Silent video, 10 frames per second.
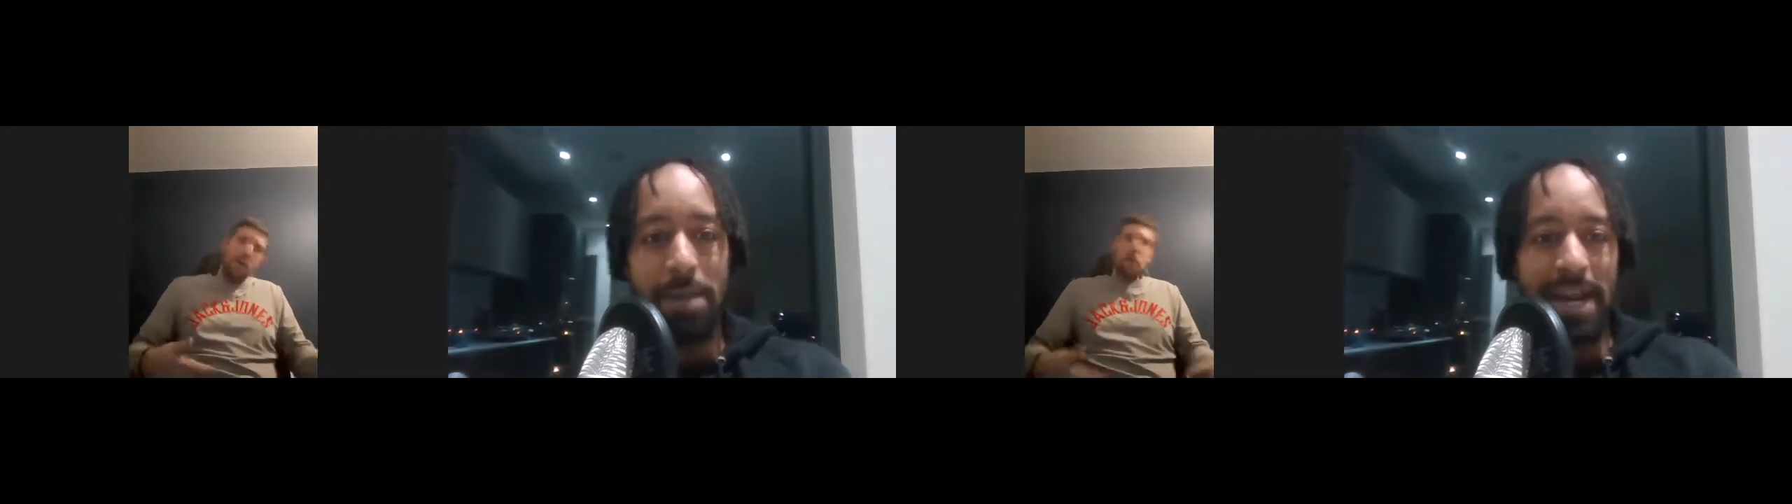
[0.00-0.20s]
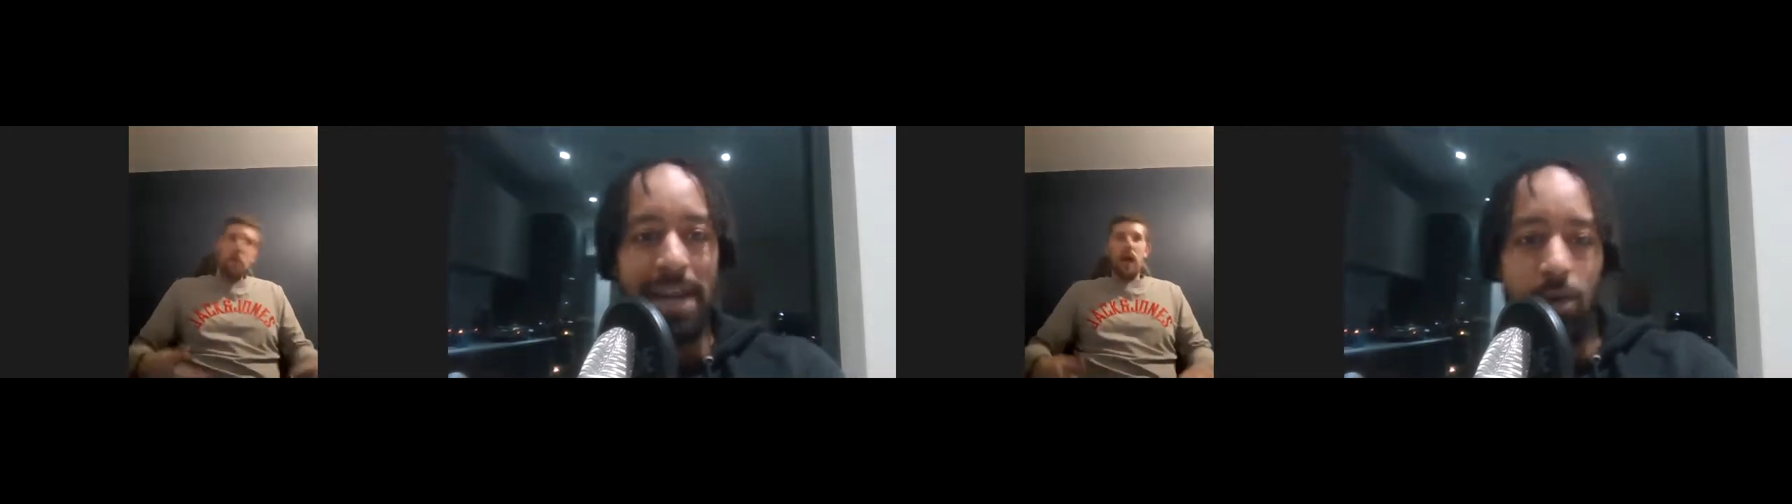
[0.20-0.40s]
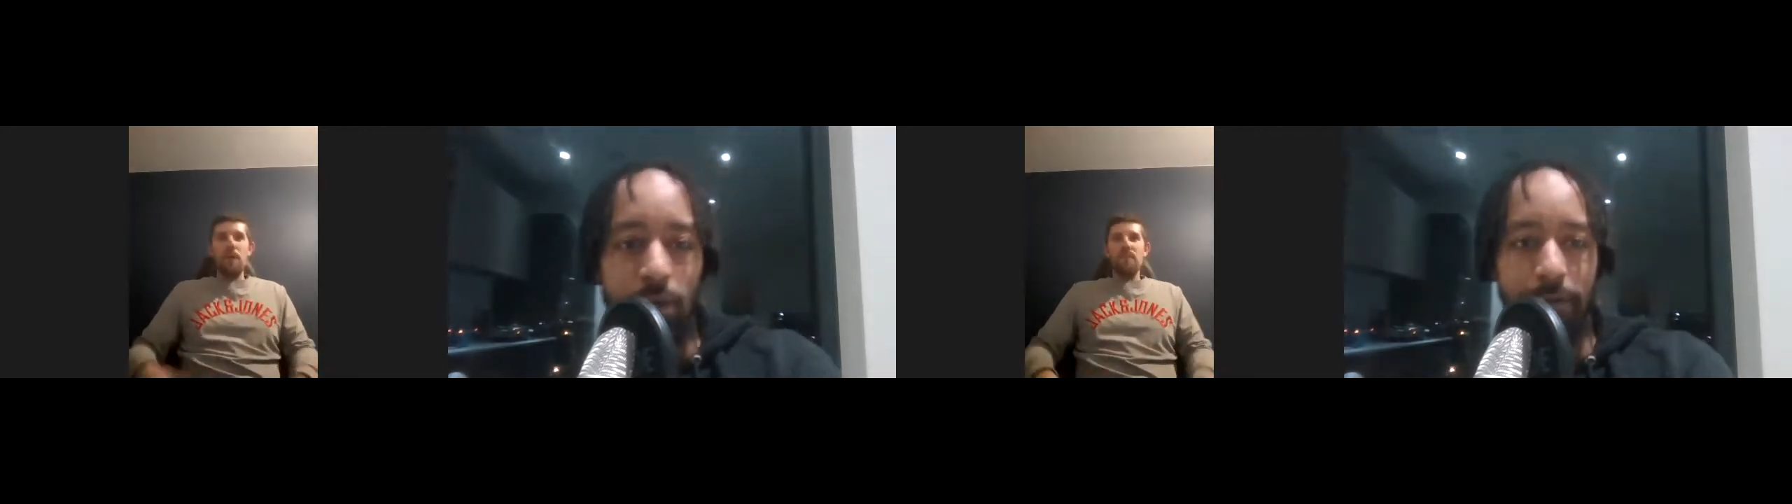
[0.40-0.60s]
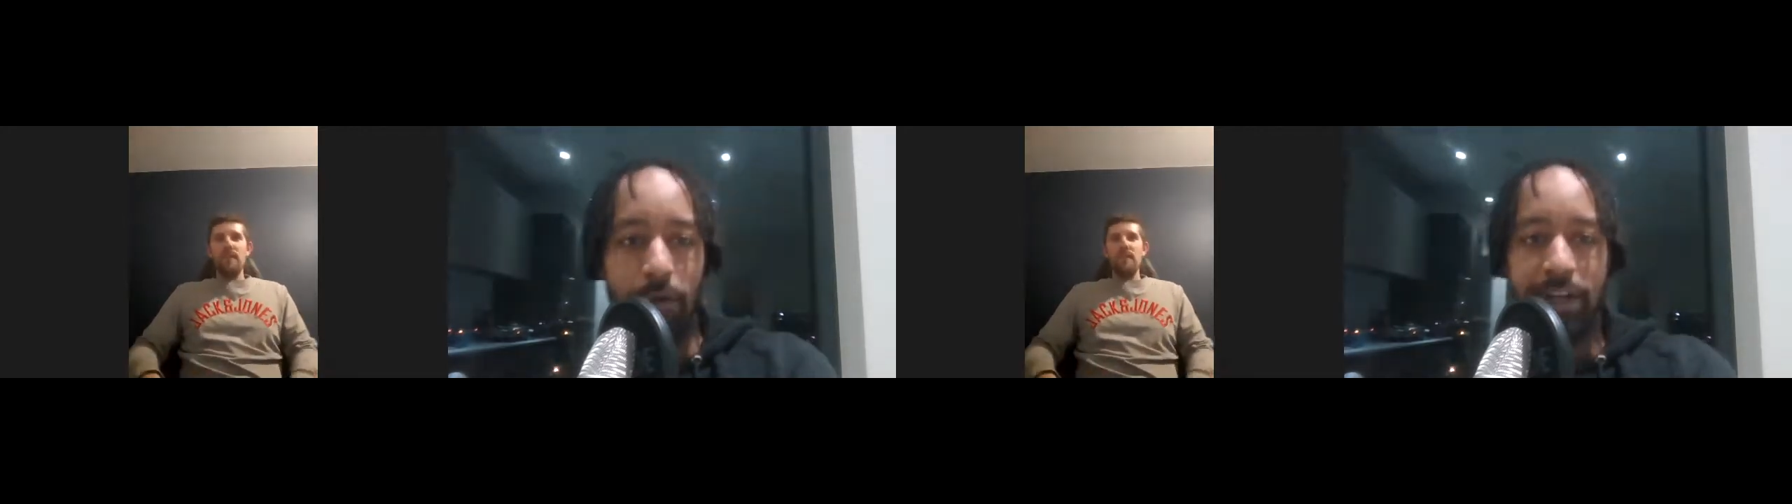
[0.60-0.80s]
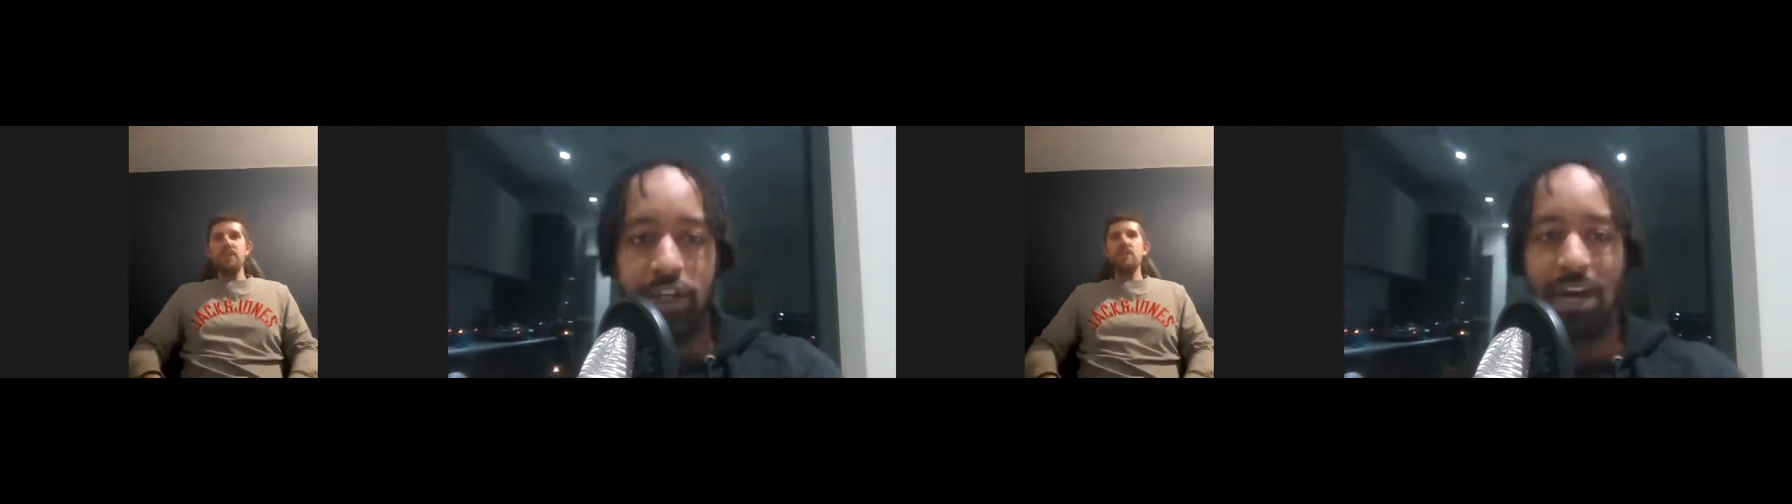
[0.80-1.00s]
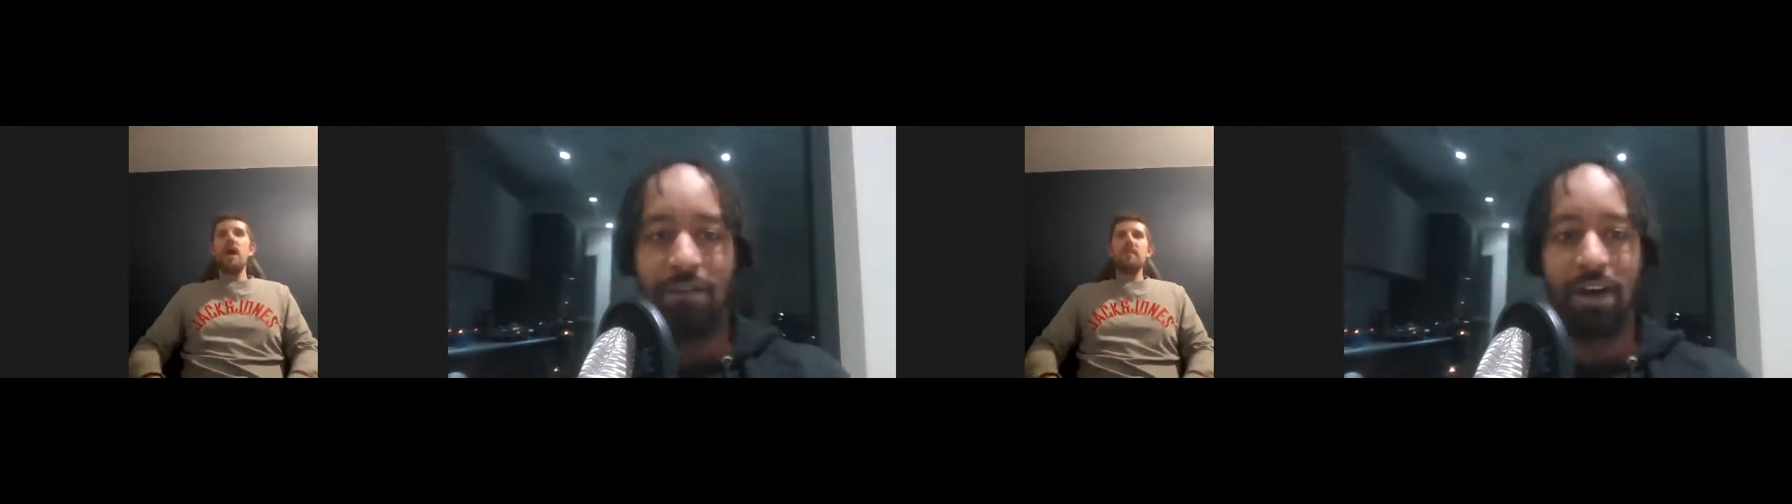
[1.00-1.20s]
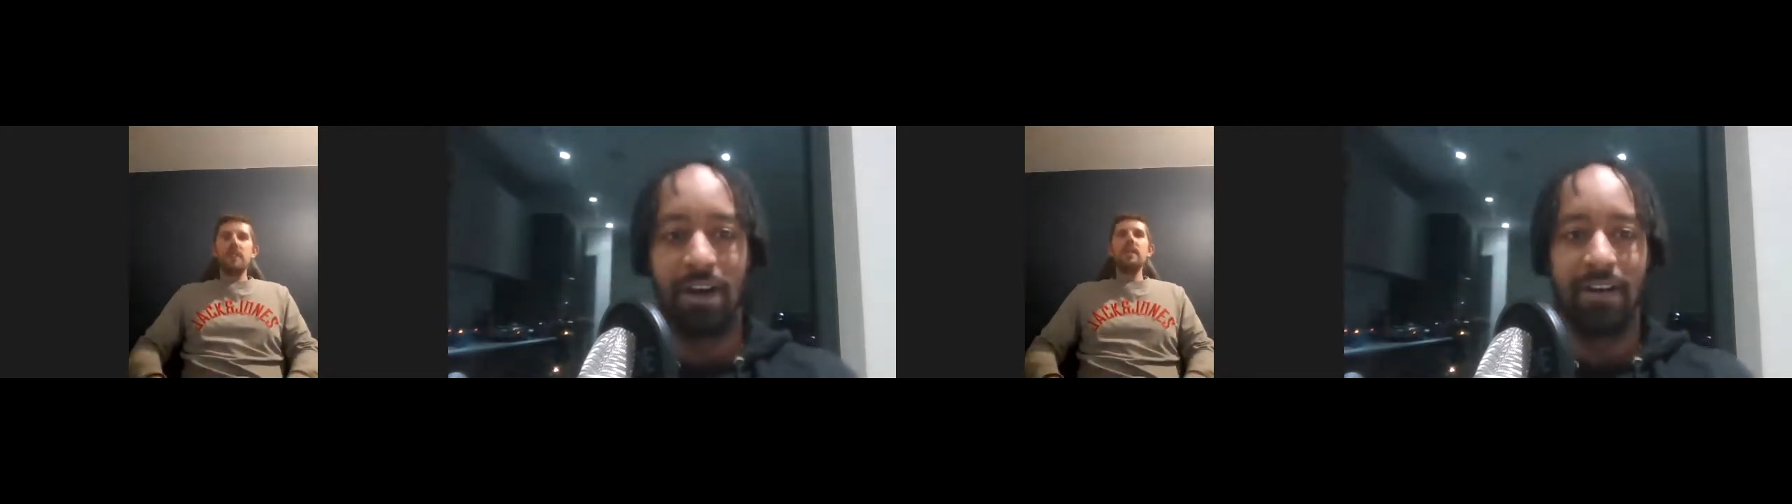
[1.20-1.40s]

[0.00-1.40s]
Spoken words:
Maybe they look for each other.